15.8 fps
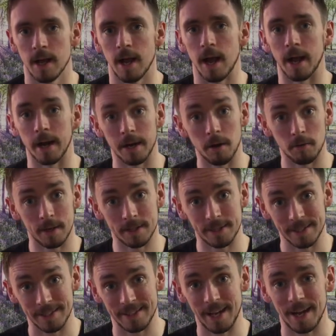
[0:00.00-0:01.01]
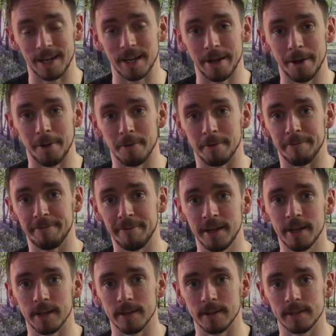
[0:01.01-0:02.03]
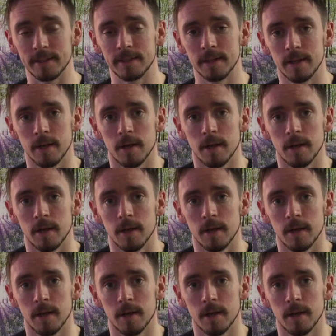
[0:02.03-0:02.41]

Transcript: and I know that's exactly how it feels,